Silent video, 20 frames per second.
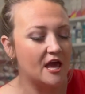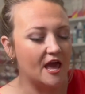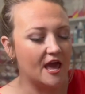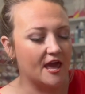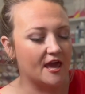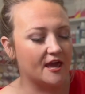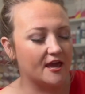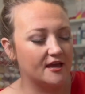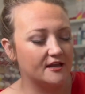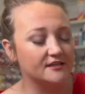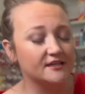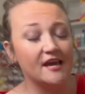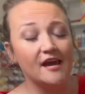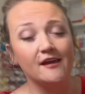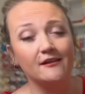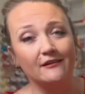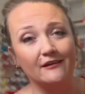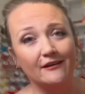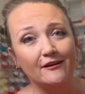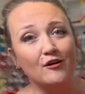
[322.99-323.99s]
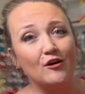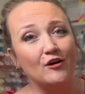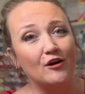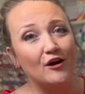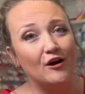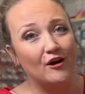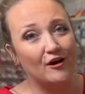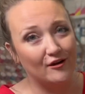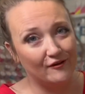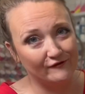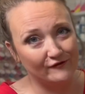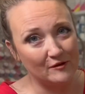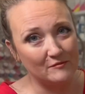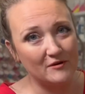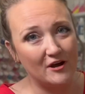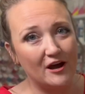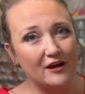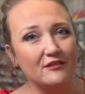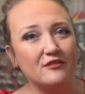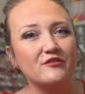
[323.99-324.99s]
and Caitlin from
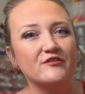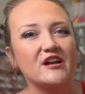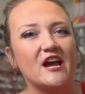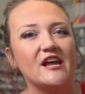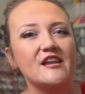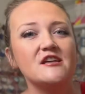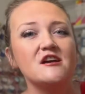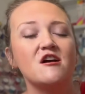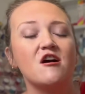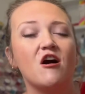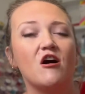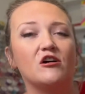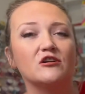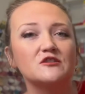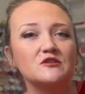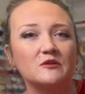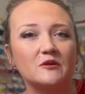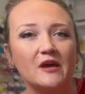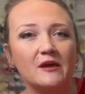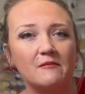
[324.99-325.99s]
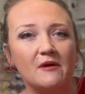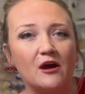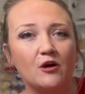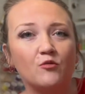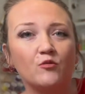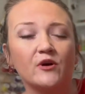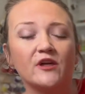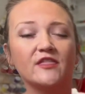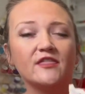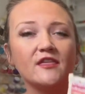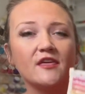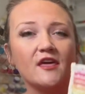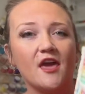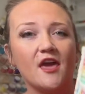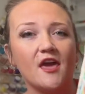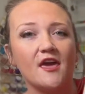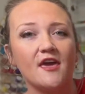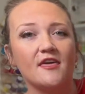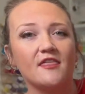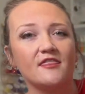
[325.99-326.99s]
Knot and Thread also came out with
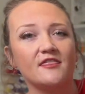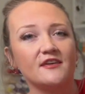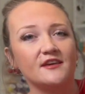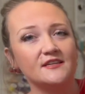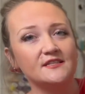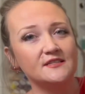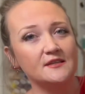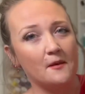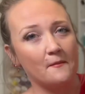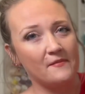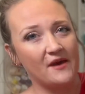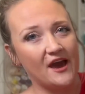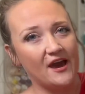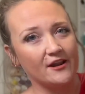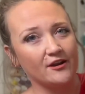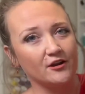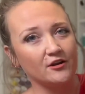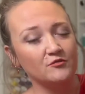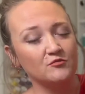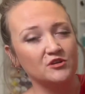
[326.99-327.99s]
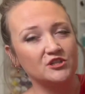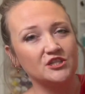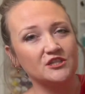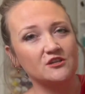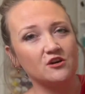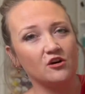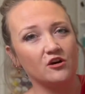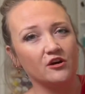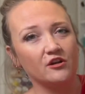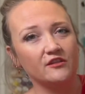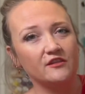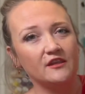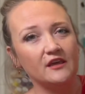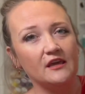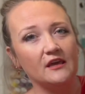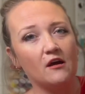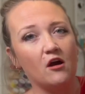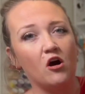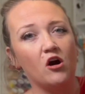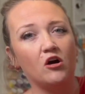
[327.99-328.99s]
this pattern, which is called
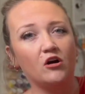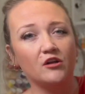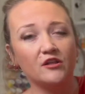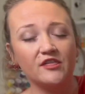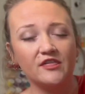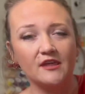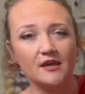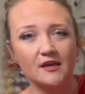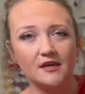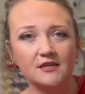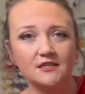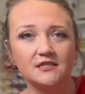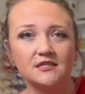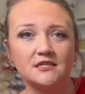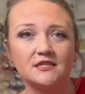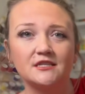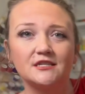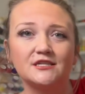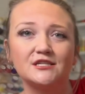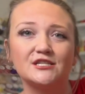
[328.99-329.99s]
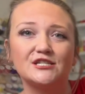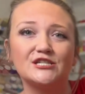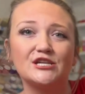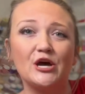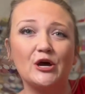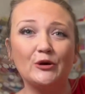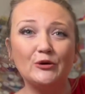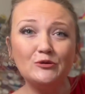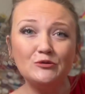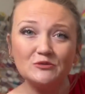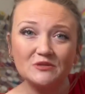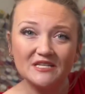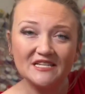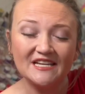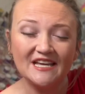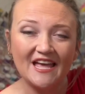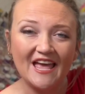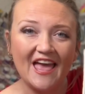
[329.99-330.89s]
the All Things Tote,